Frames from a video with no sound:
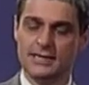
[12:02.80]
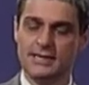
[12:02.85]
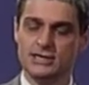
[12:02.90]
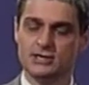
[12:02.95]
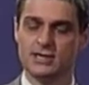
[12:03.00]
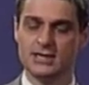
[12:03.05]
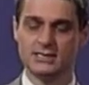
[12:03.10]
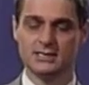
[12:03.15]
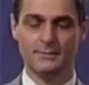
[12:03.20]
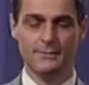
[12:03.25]

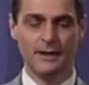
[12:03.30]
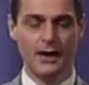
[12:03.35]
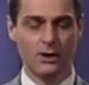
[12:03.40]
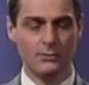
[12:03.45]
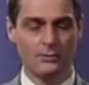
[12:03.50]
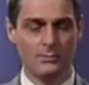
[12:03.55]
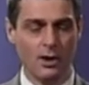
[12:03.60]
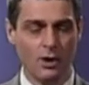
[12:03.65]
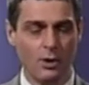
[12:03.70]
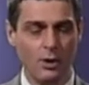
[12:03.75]
teach us
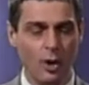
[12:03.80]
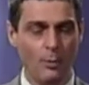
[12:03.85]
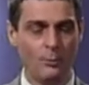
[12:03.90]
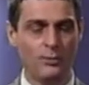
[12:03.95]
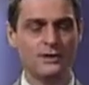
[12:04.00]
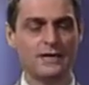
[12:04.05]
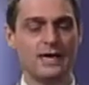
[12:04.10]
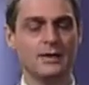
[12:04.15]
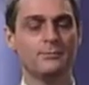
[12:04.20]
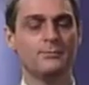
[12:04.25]
about
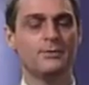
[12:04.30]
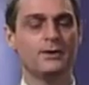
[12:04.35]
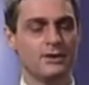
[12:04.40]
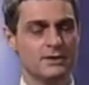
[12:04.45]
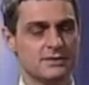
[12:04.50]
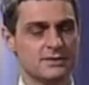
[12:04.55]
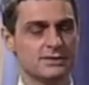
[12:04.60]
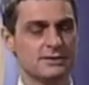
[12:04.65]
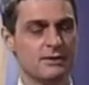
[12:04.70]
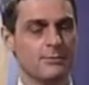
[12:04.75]
corporate and
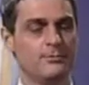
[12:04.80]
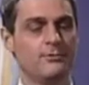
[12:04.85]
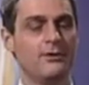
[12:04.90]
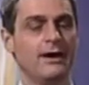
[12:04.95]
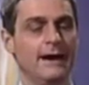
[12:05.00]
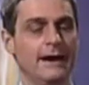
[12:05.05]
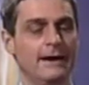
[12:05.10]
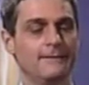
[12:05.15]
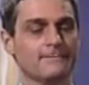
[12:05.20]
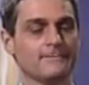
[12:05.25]
personal
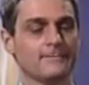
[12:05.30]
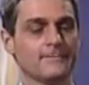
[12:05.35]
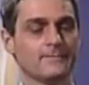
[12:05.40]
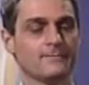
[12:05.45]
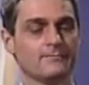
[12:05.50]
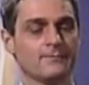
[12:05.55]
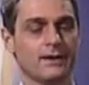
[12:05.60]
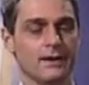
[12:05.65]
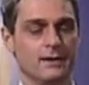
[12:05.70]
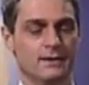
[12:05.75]
prayer.
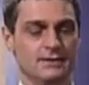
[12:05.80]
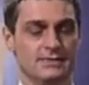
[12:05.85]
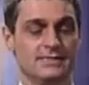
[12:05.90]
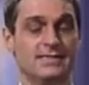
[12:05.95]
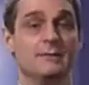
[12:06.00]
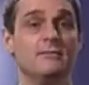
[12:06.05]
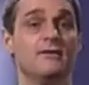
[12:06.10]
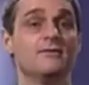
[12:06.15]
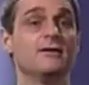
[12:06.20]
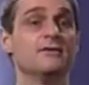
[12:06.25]

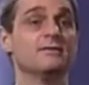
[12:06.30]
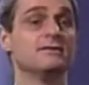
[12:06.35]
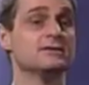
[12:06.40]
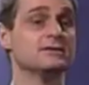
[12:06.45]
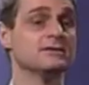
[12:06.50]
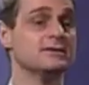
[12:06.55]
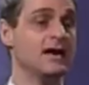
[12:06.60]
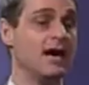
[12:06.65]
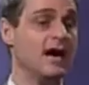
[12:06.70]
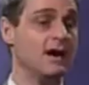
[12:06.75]
Some of the
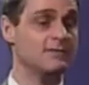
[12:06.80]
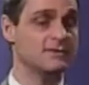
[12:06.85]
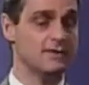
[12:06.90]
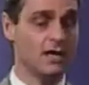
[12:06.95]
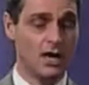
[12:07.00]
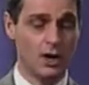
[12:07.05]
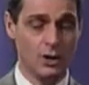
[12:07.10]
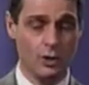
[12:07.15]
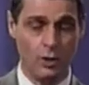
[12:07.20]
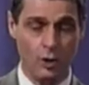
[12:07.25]

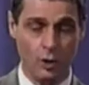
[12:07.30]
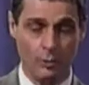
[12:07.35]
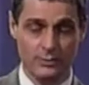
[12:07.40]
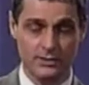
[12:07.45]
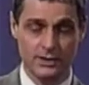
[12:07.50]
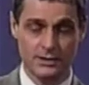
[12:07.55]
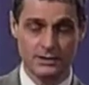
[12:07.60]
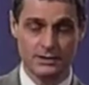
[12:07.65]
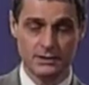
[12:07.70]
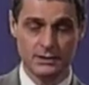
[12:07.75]
Psalms are
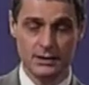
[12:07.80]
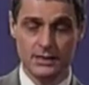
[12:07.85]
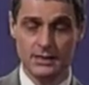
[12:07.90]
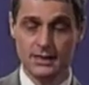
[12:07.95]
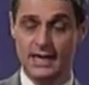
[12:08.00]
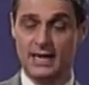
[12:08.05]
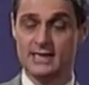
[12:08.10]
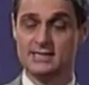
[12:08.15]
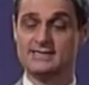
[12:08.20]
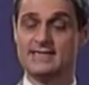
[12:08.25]
corporate
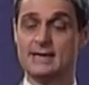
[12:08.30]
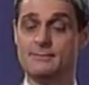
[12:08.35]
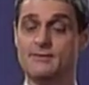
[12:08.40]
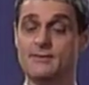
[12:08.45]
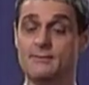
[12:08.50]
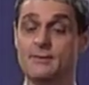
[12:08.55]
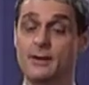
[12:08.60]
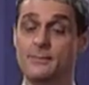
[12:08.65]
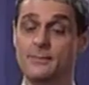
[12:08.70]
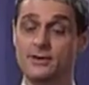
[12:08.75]
and
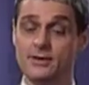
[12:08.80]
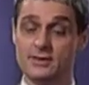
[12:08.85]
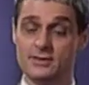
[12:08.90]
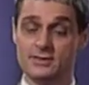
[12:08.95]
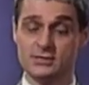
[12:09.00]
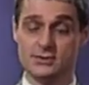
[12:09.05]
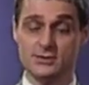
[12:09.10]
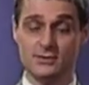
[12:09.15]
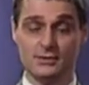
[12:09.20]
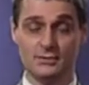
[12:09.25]
some of them are
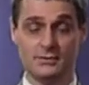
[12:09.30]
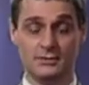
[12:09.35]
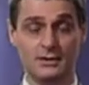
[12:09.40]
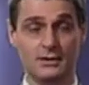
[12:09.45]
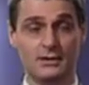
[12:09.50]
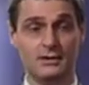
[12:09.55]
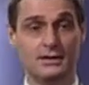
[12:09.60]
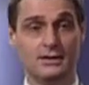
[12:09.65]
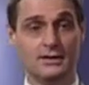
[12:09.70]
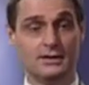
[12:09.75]
personal.
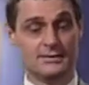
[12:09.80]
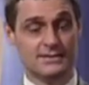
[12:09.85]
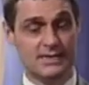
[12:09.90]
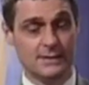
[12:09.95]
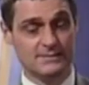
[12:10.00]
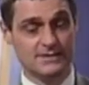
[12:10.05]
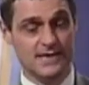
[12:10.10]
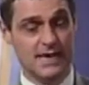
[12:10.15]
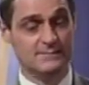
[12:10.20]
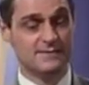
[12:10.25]

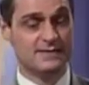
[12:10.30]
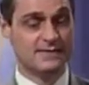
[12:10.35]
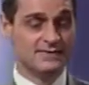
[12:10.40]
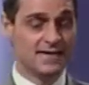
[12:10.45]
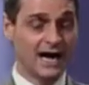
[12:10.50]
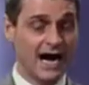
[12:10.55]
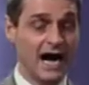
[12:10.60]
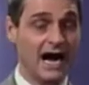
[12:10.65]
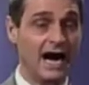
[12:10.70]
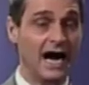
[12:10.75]
Sometimes
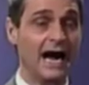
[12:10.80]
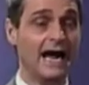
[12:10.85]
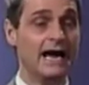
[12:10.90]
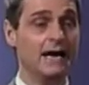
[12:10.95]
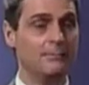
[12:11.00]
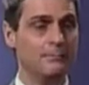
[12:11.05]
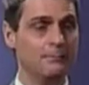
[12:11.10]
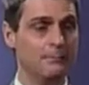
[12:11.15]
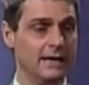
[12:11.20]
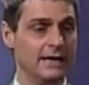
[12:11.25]
it's
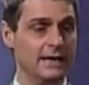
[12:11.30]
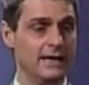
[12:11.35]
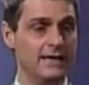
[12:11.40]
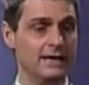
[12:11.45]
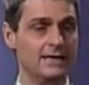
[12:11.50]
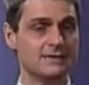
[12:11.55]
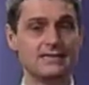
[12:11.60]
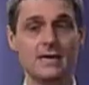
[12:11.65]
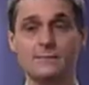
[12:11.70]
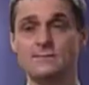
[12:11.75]
I,
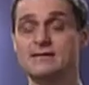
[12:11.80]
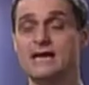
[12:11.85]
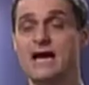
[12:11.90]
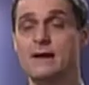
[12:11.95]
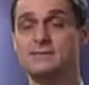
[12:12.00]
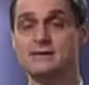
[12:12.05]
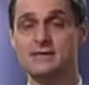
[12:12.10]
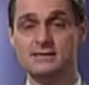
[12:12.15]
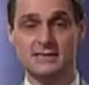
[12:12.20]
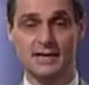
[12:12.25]
me,
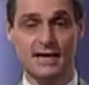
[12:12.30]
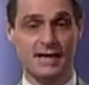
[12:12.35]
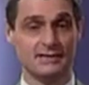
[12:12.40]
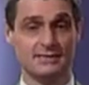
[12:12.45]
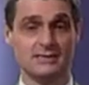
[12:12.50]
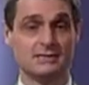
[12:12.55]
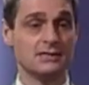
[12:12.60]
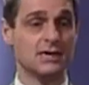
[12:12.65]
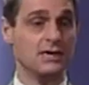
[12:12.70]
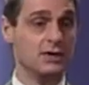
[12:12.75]
sometimes it's
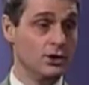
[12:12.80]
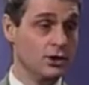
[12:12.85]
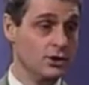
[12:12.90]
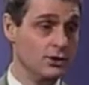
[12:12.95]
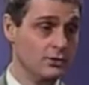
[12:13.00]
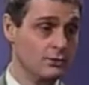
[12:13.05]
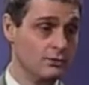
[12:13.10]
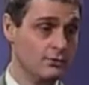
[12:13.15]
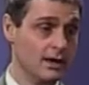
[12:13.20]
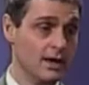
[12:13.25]
us and
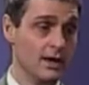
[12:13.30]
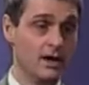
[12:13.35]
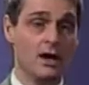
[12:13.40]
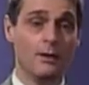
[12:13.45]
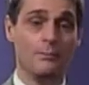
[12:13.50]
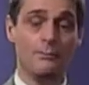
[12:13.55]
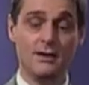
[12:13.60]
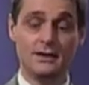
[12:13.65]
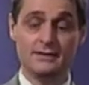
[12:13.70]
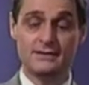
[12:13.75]
you.
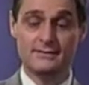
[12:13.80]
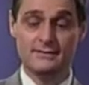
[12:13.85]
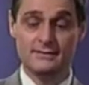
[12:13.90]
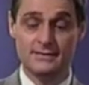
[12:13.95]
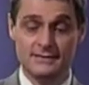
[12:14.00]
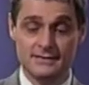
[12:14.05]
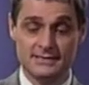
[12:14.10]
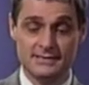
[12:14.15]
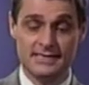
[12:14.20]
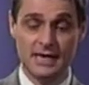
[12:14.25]
But
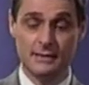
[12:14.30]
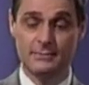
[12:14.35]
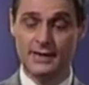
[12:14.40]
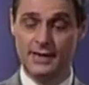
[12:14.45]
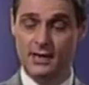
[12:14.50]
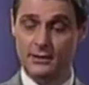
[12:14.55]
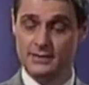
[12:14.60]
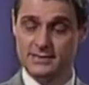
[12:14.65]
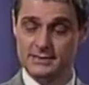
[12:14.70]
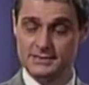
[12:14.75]

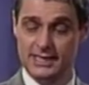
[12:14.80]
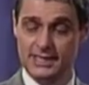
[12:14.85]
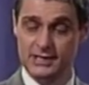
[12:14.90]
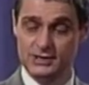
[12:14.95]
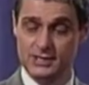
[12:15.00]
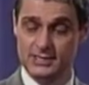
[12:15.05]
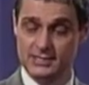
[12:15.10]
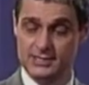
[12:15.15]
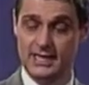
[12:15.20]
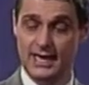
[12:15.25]
somehow it
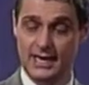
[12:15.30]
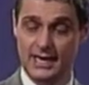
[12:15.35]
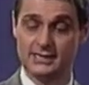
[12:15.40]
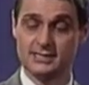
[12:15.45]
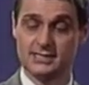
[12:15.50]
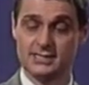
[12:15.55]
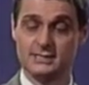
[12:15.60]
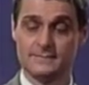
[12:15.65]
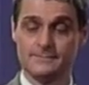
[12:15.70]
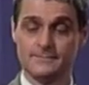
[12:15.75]
teaches
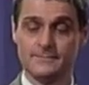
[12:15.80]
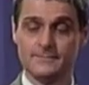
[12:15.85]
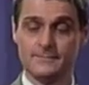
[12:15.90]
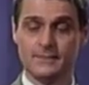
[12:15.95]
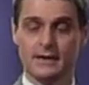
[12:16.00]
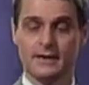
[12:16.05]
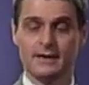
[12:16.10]
us